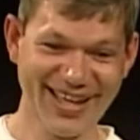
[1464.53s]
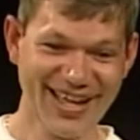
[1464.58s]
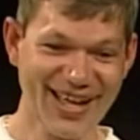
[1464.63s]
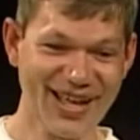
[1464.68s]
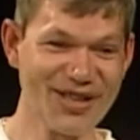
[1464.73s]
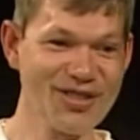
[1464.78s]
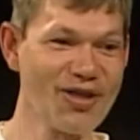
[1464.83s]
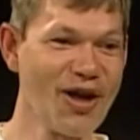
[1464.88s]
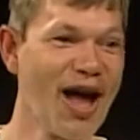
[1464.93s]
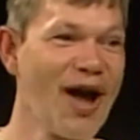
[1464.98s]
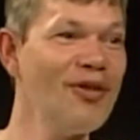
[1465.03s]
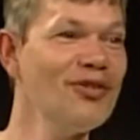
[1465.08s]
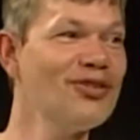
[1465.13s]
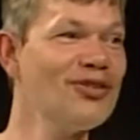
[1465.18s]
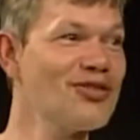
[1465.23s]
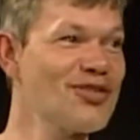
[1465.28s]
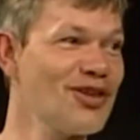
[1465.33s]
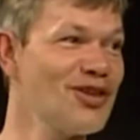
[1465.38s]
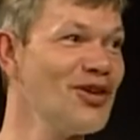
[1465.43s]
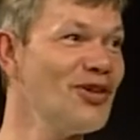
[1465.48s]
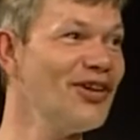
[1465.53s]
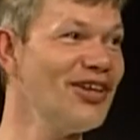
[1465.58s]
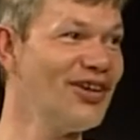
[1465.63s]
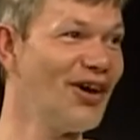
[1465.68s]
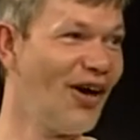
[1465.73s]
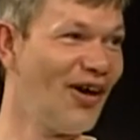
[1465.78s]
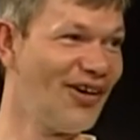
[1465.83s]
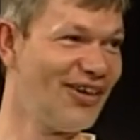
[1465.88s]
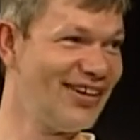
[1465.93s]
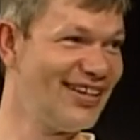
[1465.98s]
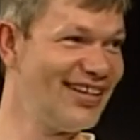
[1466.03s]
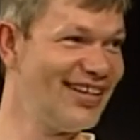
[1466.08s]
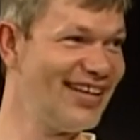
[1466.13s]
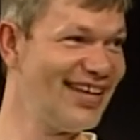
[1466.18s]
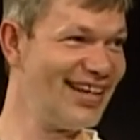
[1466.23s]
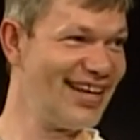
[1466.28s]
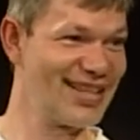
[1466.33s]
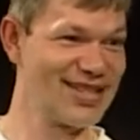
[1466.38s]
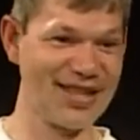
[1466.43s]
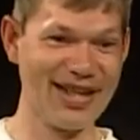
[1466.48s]
And so I went to a security guard
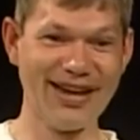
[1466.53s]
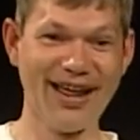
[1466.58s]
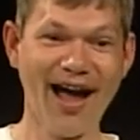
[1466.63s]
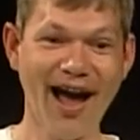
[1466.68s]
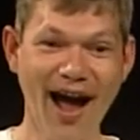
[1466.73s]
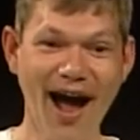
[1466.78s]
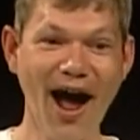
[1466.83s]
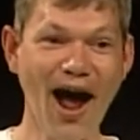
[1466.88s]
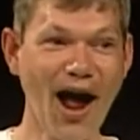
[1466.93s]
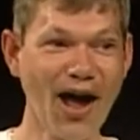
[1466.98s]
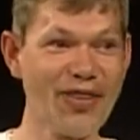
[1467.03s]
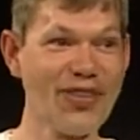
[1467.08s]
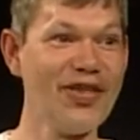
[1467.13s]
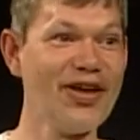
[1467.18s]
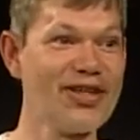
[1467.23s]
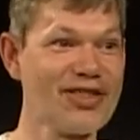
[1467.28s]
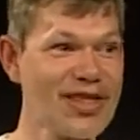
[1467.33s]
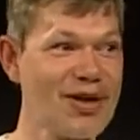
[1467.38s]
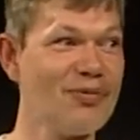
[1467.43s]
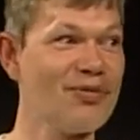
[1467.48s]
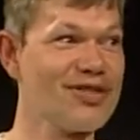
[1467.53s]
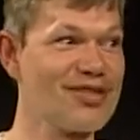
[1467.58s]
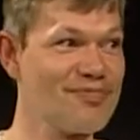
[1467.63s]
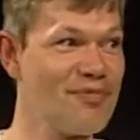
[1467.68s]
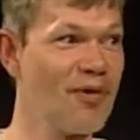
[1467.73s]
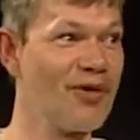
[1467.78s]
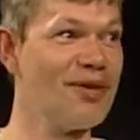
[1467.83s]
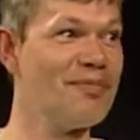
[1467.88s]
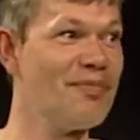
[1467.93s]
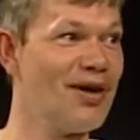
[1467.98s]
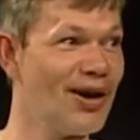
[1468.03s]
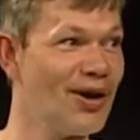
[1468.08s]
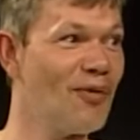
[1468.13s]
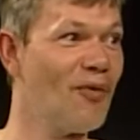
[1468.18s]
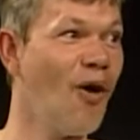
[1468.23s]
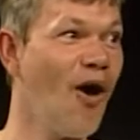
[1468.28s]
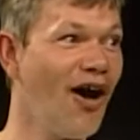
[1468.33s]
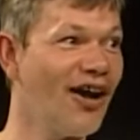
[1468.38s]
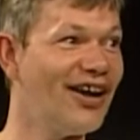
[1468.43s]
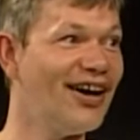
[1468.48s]
yes. and said, I think someone's smoking
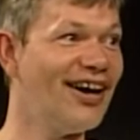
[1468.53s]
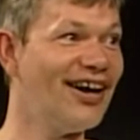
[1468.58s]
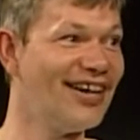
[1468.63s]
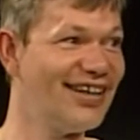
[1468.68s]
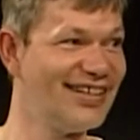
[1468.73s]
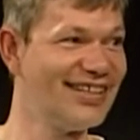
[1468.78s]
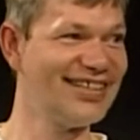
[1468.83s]
marijuana.